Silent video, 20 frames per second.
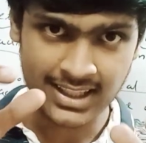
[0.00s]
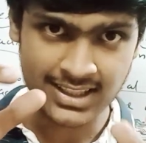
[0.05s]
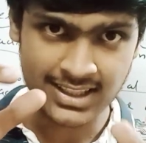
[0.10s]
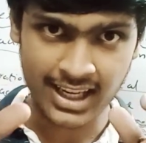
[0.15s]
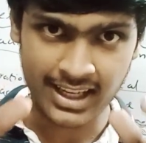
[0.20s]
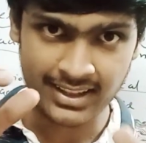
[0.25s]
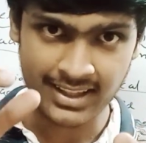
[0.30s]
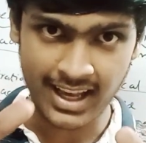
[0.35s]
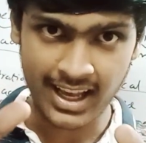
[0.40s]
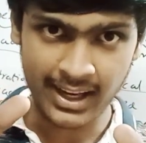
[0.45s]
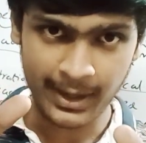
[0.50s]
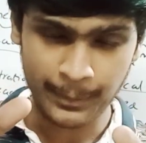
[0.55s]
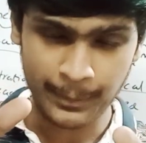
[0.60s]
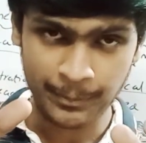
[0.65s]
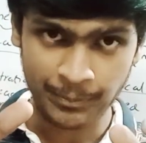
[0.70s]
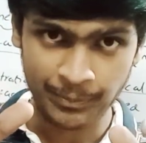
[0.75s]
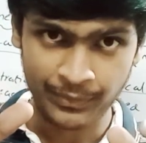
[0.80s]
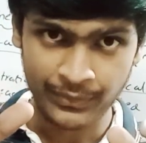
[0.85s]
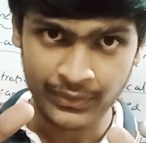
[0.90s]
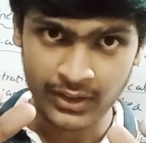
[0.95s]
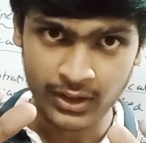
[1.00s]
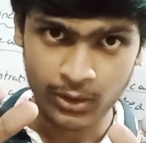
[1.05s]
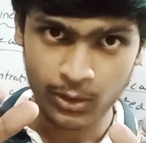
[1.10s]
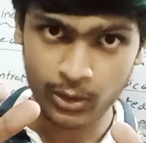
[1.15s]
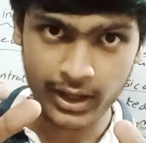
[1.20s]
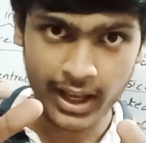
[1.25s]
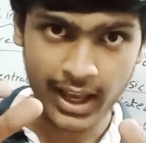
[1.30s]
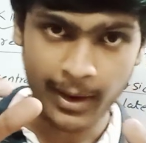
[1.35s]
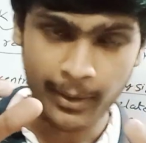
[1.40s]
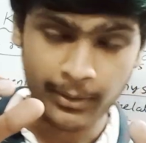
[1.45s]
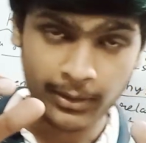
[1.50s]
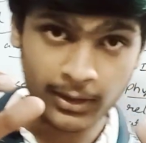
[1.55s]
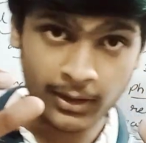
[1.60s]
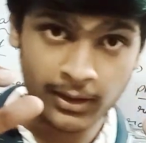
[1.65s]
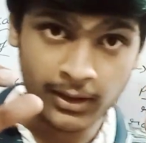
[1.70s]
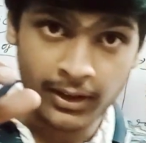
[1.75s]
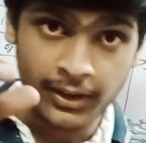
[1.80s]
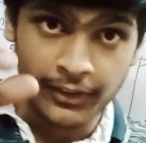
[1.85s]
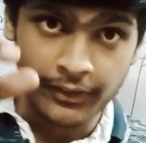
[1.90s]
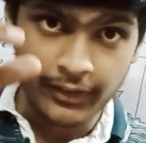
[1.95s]
are there, okay,
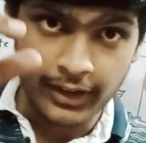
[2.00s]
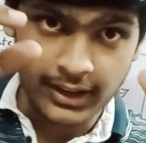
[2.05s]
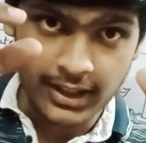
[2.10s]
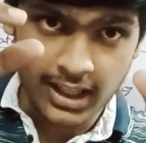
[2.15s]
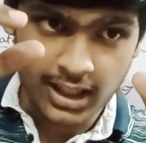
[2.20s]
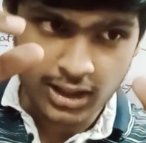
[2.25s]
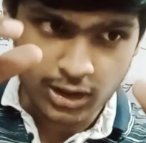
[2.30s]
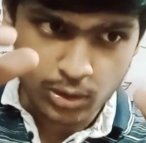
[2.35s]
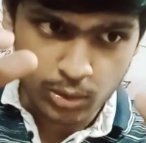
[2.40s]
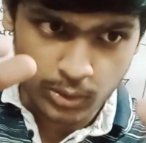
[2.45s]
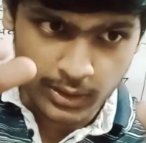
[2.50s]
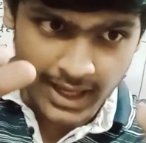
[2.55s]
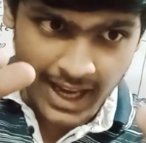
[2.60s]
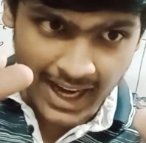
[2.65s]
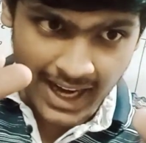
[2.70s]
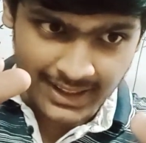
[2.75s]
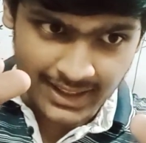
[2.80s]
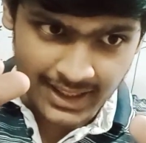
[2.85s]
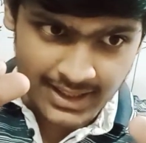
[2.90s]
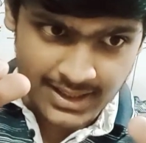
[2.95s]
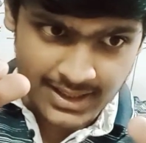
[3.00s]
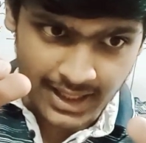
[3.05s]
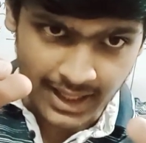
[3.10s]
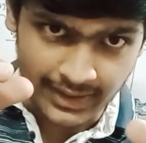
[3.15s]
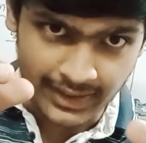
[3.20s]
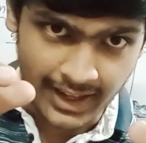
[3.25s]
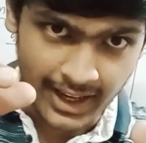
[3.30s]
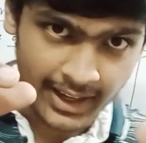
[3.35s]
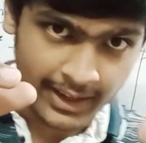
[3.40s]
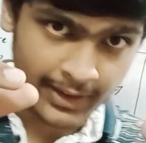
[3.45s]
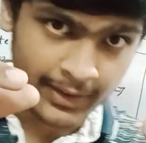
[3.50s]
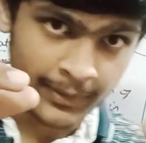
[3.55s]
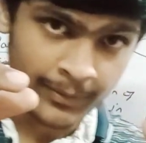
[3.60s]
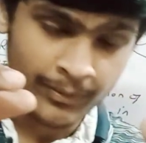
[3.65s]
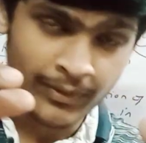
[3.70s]
when these two reactants are there,